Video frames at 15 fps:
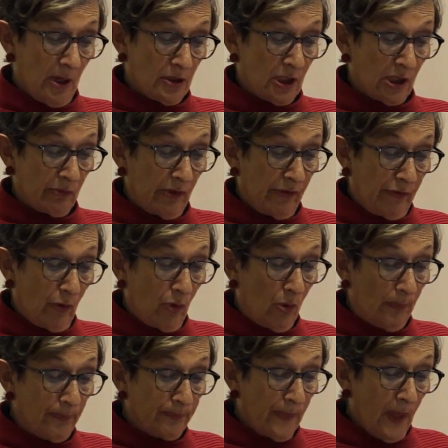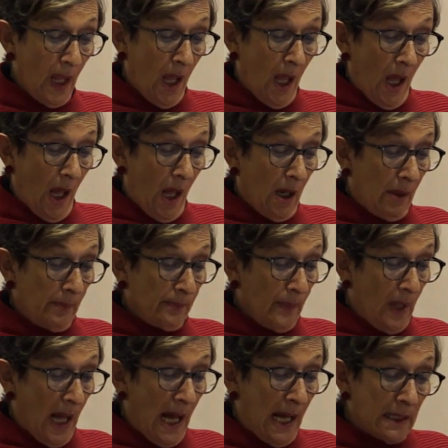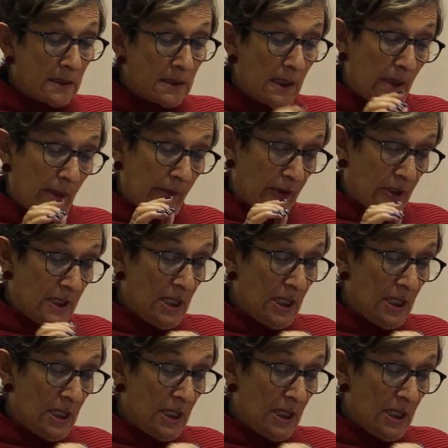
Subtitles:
granting reform. And the